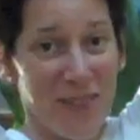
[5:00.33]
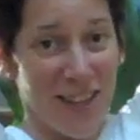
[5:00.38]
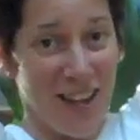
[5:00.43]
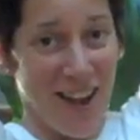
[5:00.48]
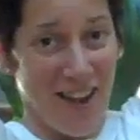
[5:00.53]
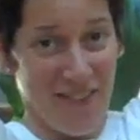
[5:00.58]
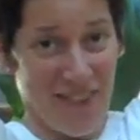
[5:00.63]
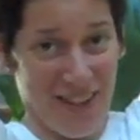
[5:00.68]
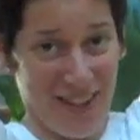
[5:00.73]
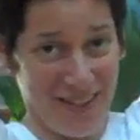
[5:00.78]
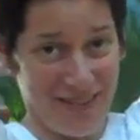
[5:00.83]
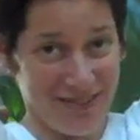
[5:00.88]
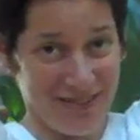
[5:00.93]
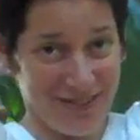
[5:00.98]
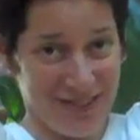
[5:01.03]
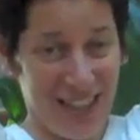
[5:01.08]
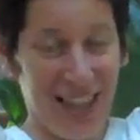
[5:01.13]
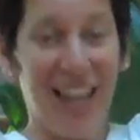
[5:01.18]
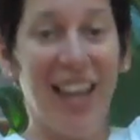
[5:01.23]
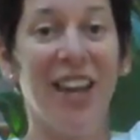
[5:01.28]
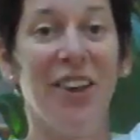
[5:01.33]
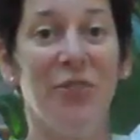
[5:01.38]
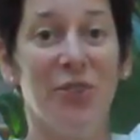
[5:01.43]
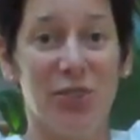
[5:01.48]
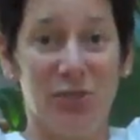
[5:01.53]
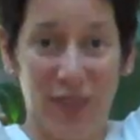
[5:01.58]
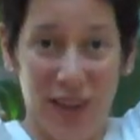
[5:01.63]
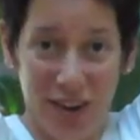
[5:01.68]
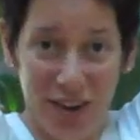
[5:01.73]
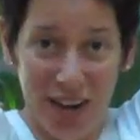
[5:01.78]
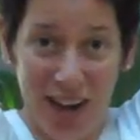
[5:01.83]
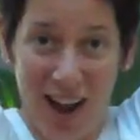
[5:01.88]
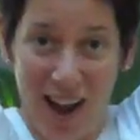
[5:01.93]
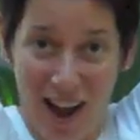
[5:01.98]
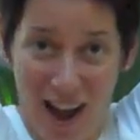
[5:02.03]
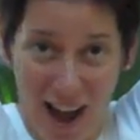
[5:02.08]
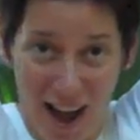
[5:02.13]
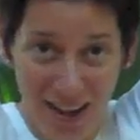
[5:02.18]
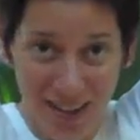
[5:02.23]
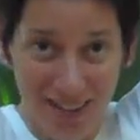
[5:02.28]
the oven. It was very
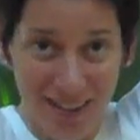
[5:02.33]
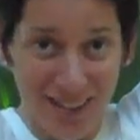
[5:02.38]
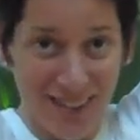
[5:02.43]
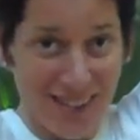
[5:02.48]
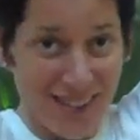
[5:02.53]
hot.